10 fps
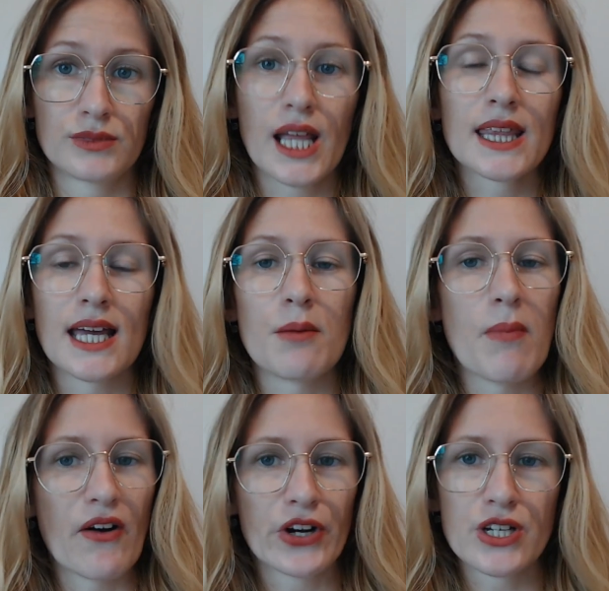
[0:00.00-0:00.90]
than
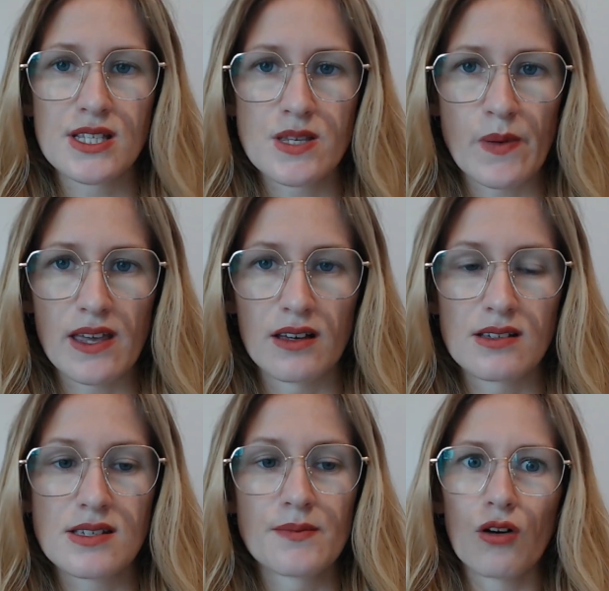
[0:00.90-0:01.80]
American
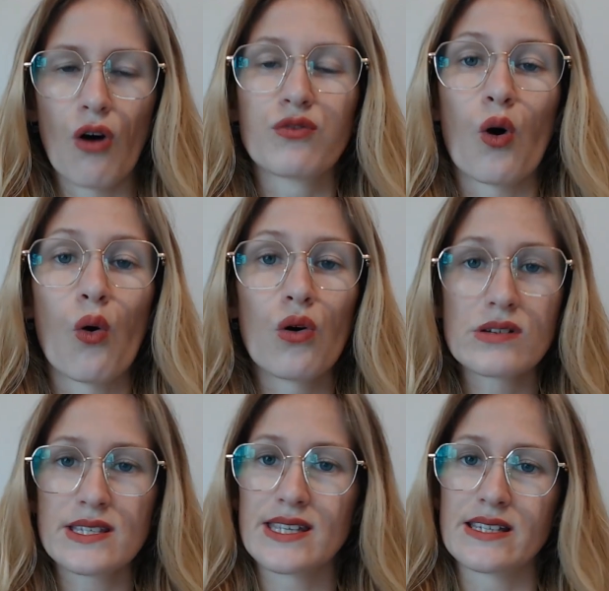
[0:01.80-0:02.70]
speakers. Of
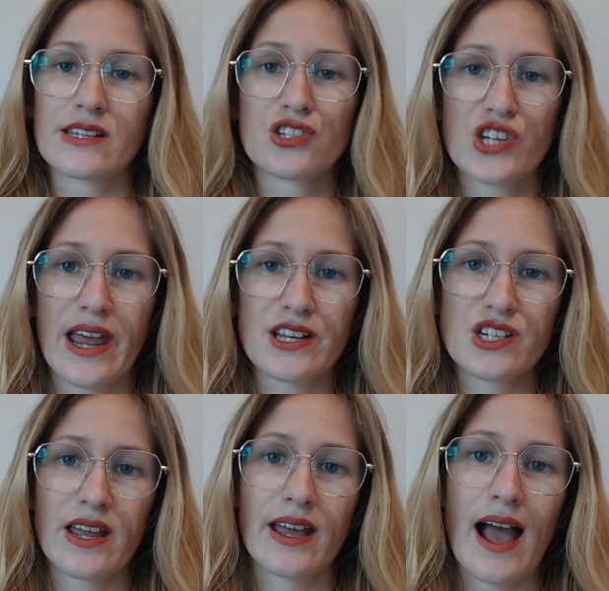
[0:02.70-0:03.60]
course, this is
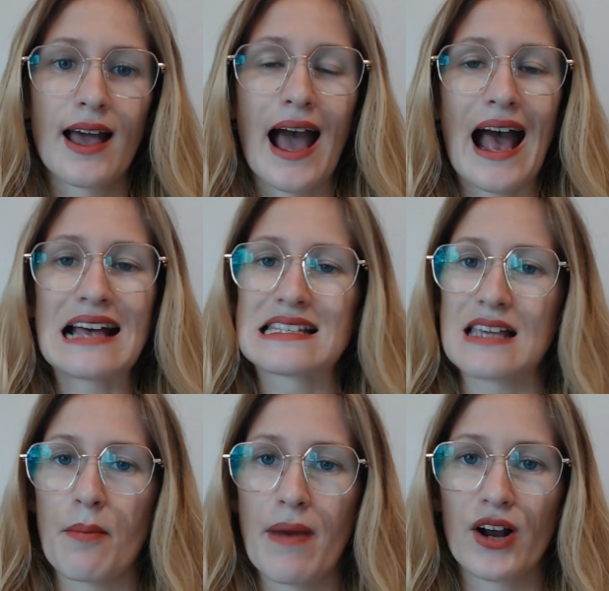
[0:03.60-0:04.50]
changing as
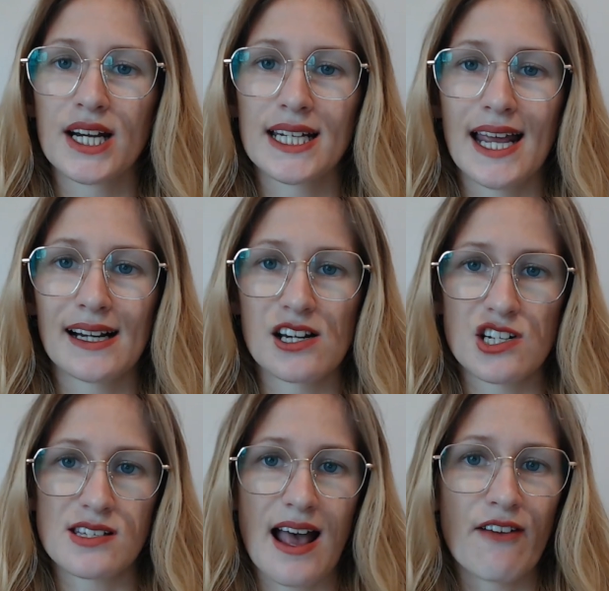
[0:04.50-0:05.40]
American English
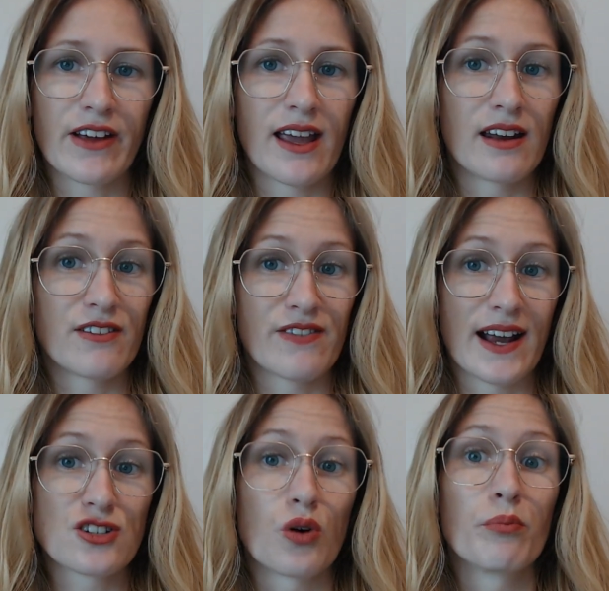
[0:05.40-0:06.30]
is having an
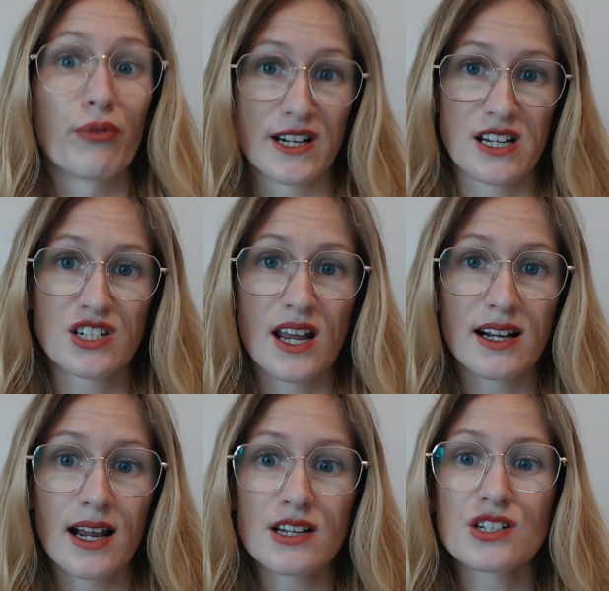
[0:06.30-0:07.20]
effect on British
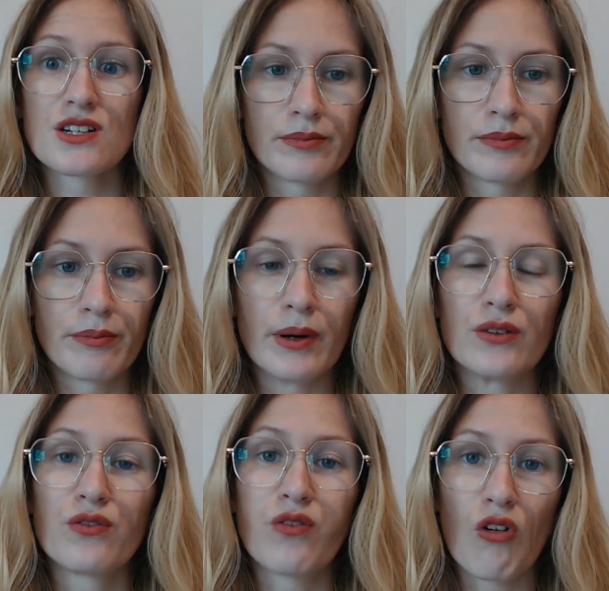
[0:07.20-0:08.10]
English.
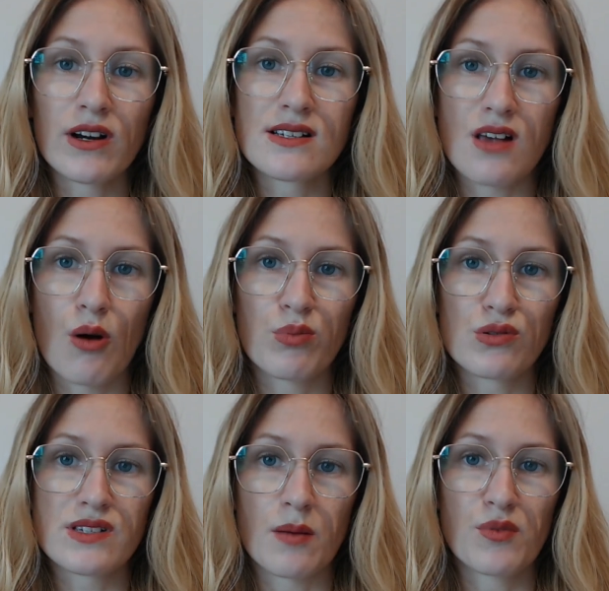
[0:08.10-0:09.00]
But for example,
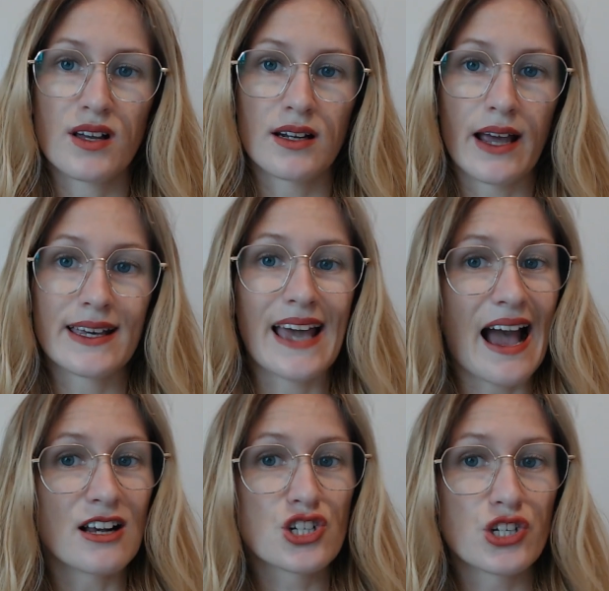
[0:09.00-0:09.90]
something like
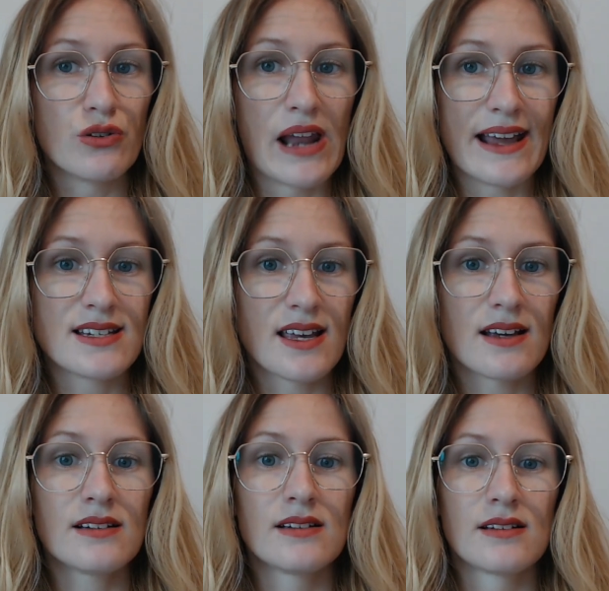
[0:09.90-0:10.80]
catch you later